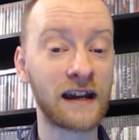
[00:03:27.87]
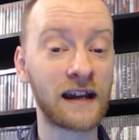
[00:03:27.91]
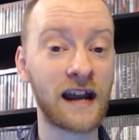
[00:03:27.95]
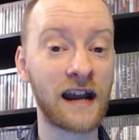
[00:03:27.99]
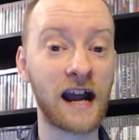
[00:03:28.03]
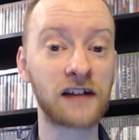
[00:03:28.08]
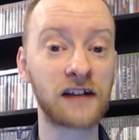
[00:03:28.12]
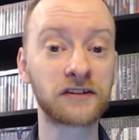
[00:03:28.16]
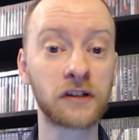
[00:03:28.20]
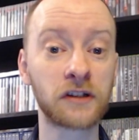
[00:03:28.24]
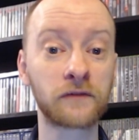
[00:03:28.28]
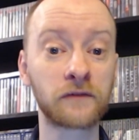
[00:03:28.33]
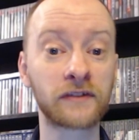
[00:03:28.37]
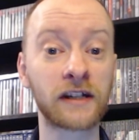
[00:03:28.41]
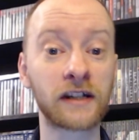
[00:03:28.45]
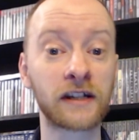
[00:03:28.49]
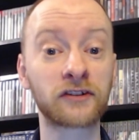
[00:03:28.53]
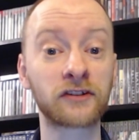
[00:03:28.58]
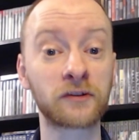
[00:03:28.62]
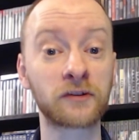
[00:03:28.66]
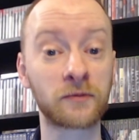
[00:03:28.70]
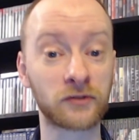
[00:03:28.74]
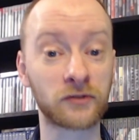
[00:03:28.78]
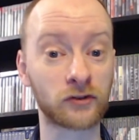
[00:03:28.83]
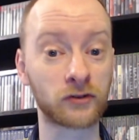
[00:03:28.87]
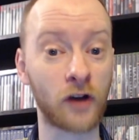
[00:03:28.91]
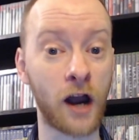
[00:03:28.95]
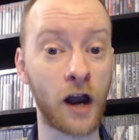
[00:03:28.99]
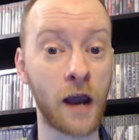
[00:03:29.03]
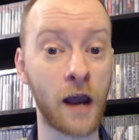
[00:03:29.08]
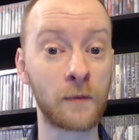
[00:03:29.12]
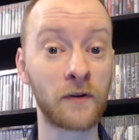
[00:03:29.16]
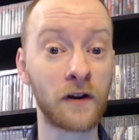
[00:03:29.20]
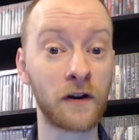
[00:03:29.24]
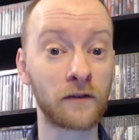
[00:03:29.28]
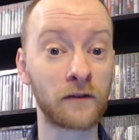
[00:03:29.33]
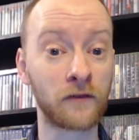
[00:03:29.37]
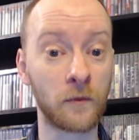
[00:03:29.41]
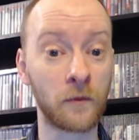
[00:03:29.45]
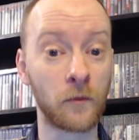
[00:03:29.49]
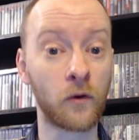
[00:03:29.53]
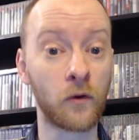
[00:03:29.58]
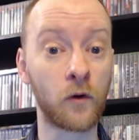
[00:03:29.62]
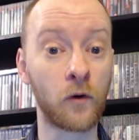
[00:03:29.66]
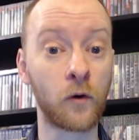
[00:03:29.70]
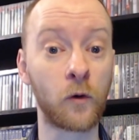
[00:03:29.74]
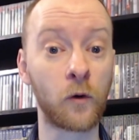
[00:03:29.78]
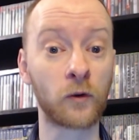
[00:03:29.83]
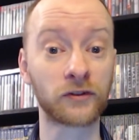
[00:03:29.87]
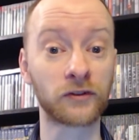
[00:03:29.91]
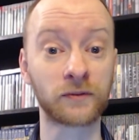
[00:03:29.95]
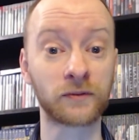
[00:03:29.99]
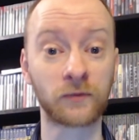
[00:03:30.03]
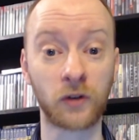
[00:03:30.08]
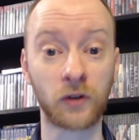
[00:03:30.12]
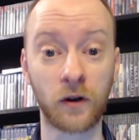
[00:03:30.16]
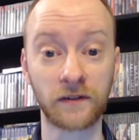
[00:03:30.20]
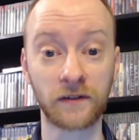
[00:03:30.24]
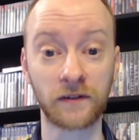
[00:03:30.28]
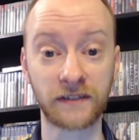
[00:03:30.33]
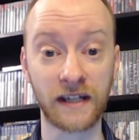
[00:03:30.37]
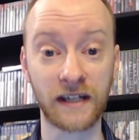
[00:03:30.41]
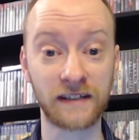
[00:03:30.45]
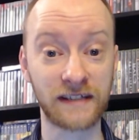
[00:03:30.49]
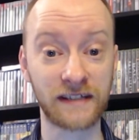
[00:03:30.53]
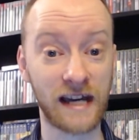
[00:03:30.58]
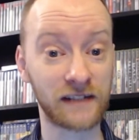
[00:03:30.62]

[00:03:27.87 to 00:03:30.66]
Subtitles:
and don't forget to subscribe for more awesome content.